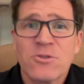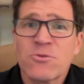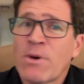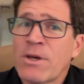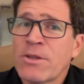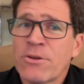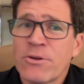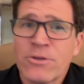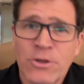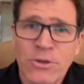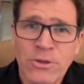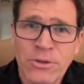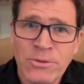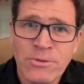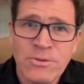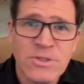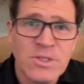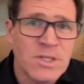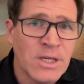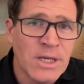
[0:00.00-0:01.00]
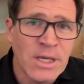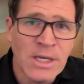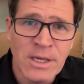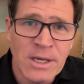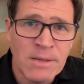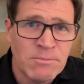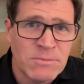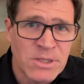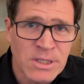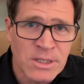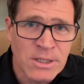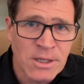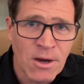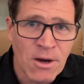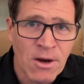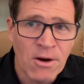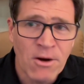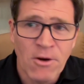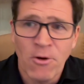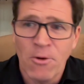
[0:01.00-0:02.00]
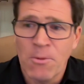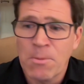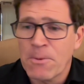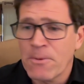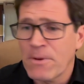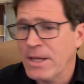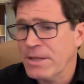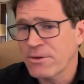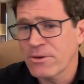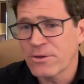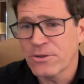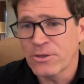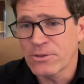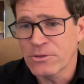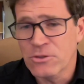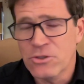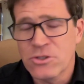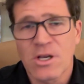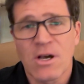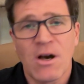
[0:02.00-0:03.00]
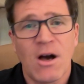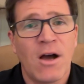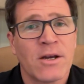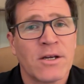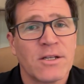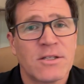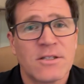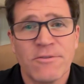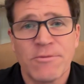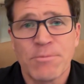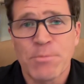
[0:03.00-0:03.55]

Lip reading: whether you use EMDR or whether you use cognitive